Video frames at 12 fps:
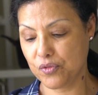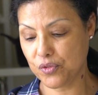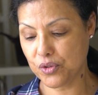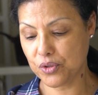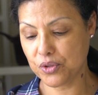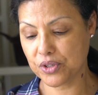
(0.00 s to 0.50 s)

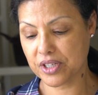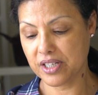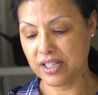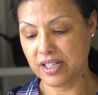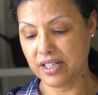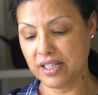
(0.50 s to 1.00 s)
for
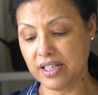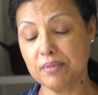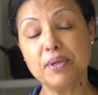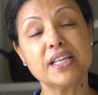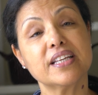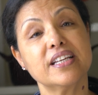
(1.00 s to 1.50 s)

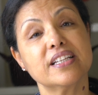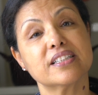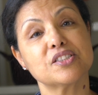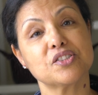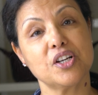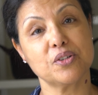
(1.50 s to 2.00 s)
making
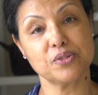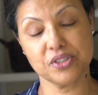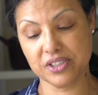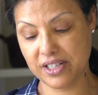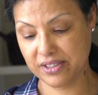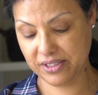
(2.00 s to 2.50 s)
the sourdough
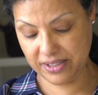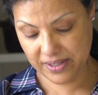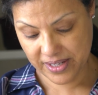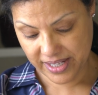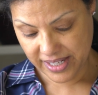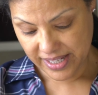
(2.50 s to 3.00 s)
starter.
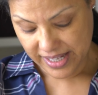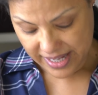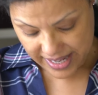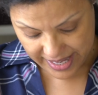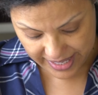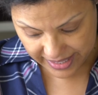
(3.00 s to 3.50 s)

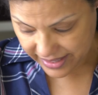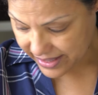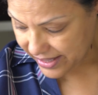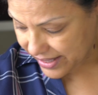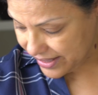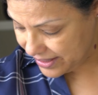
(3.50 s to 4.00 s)
And
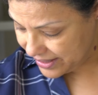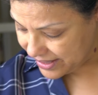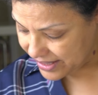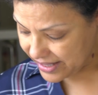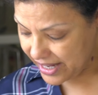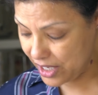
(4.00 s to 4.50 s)
then
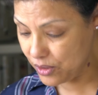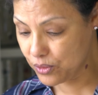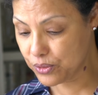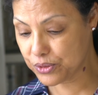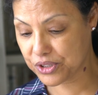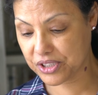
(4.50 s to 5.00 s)
I
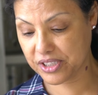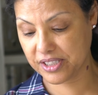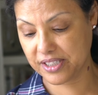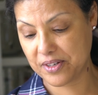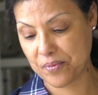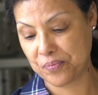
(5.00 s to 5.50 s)

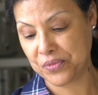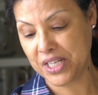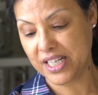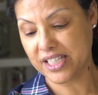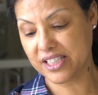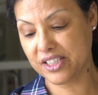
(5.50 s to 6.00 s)
use
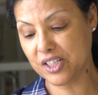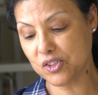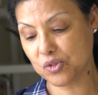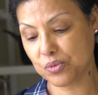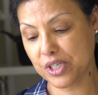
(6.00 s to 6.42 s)
this